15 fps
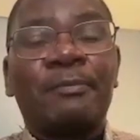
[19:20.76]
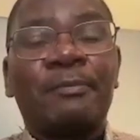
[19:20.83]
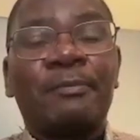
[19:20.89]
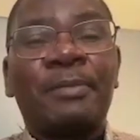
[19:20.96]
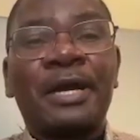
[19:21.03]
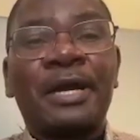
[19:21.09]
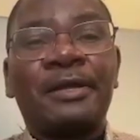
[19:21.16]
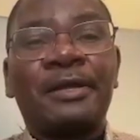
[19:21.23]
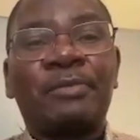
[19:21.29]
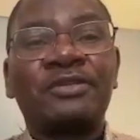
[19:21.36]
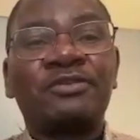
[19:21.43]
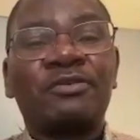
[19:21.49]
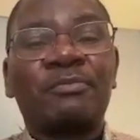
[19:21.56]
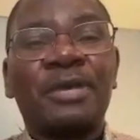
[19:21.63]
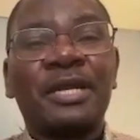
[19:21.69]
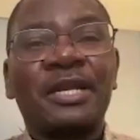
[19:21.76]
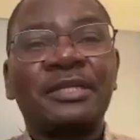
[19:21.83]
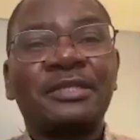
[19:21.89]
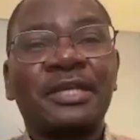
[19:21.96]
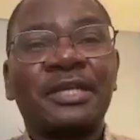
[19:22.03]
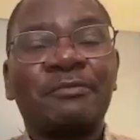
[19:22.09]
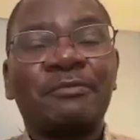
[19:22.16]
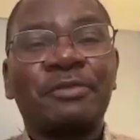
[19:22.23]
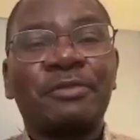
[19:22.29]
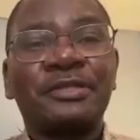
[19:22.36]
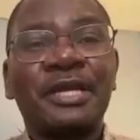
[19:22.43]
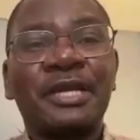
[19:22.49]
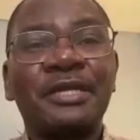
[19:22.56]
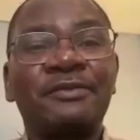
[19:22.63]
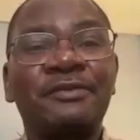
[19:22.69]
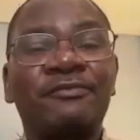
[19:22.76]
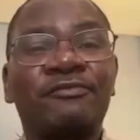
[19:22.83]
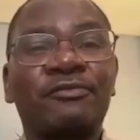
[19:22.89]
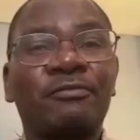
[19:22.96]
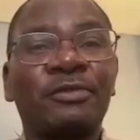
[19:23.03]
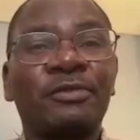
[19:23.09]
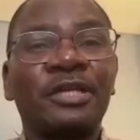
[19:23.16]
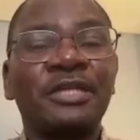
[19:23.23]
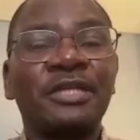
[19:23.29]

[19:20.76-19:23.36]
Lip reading: by plus or minus 10% from